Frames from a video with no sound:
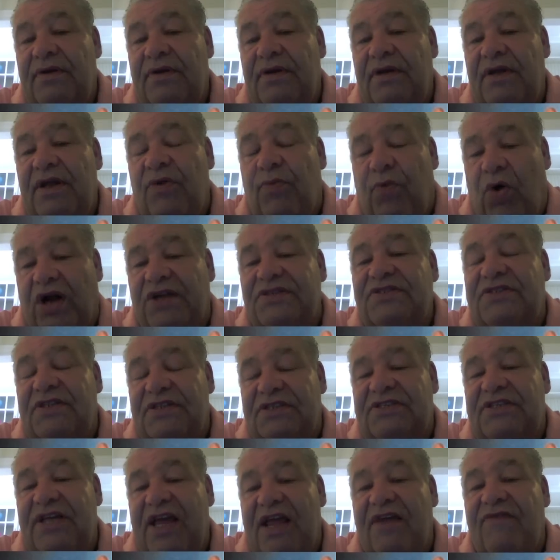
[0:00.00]
He wants to
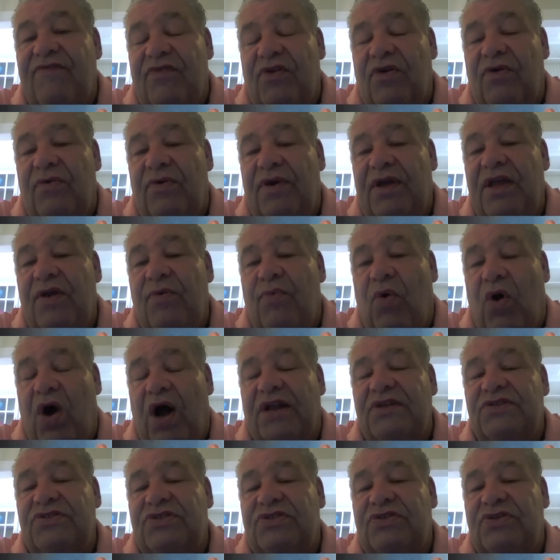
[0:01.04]
save you. He
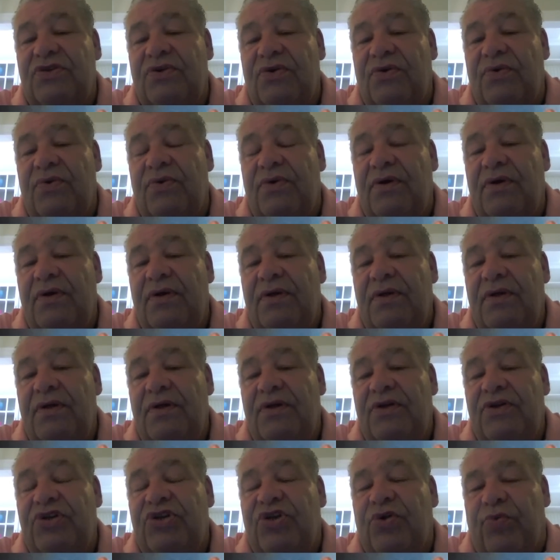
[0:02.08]
wants to
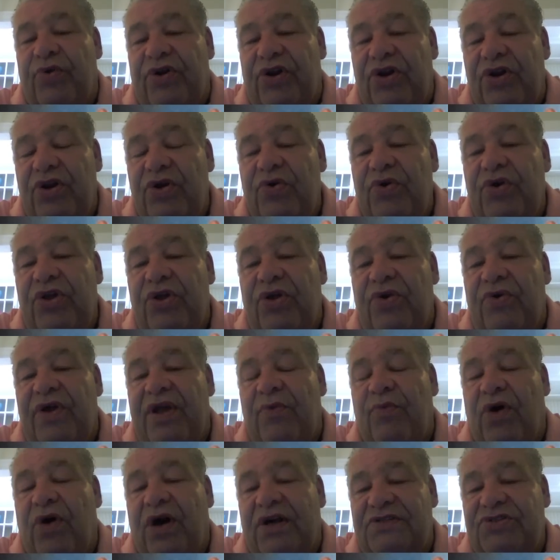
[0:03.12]
to renew you.
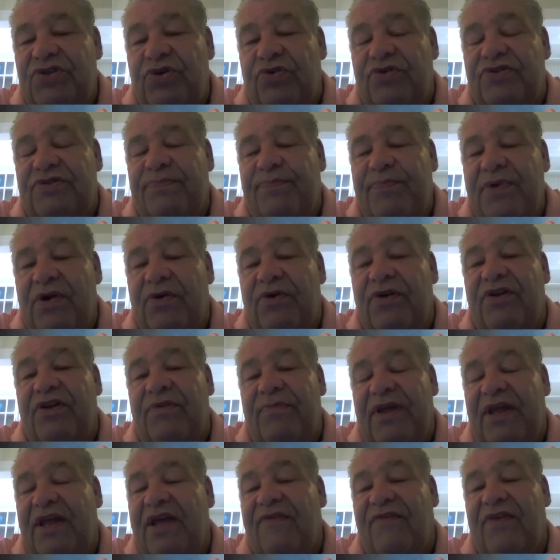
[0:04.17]
He wants your spirit
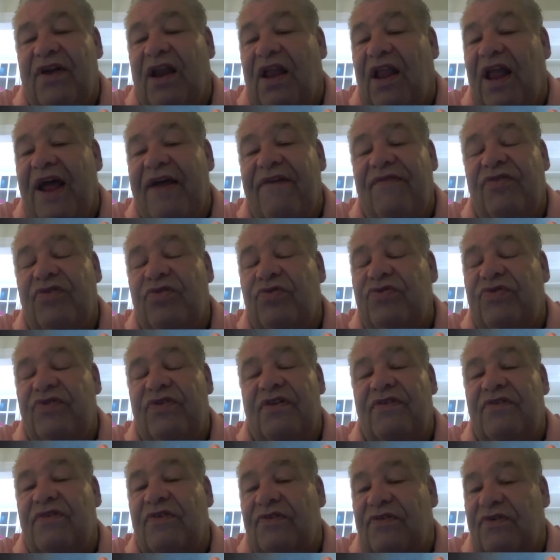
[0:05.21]
to be given life through
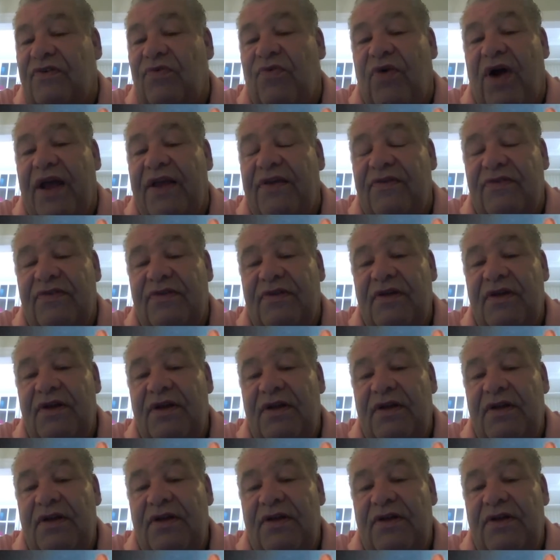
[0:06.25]
Jesus Christ
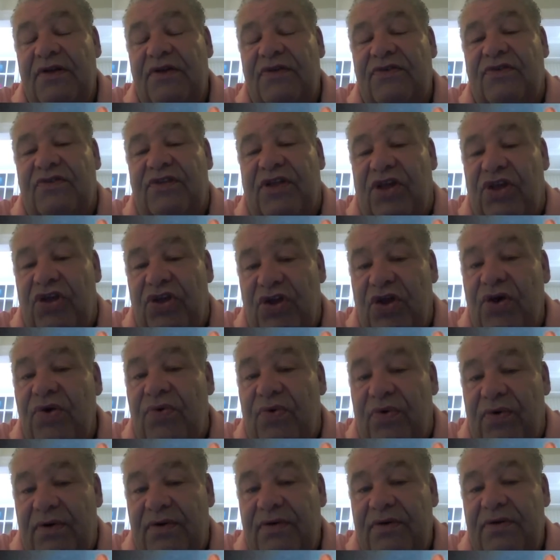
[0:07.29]
so that
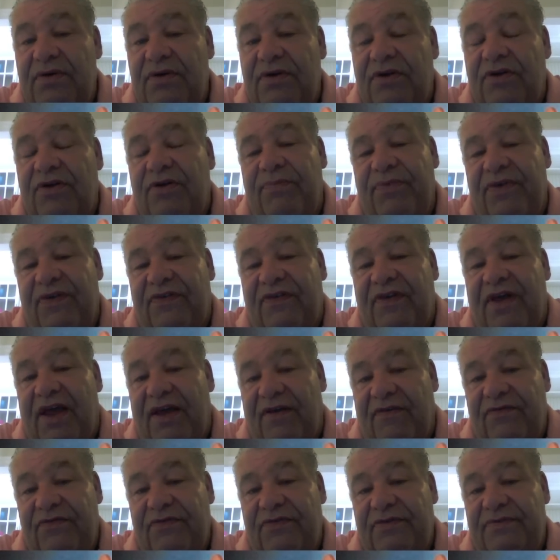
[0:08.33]
you could be
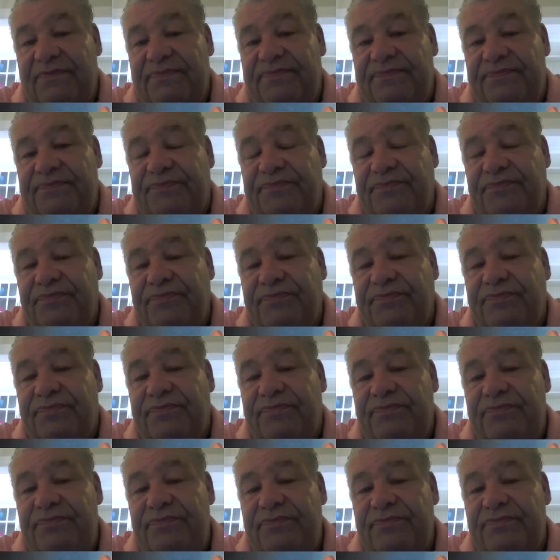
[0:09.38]
saved.
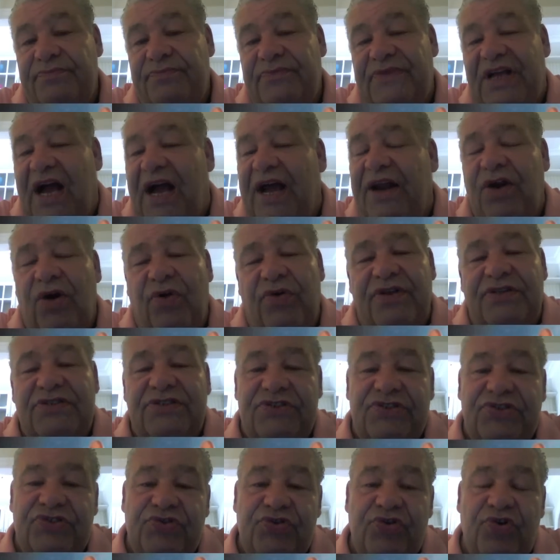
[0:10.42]
I know this
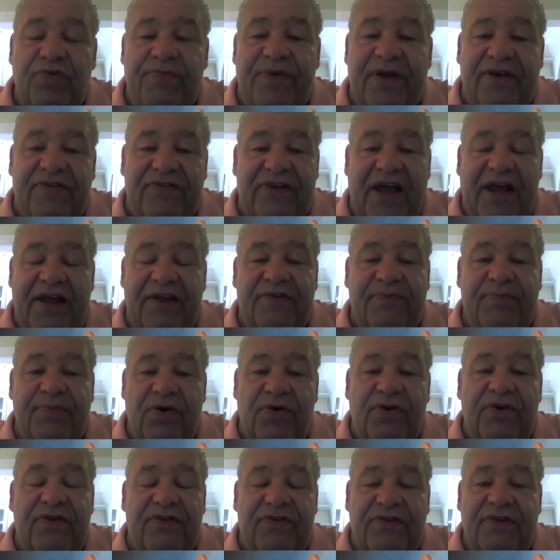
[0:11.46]
is true because I
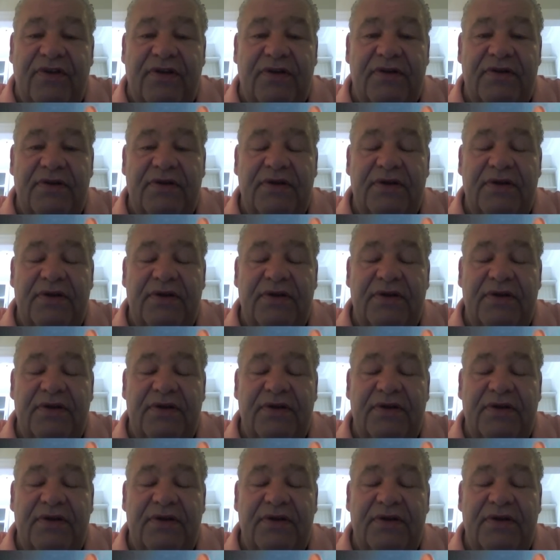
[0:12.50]
experienced it.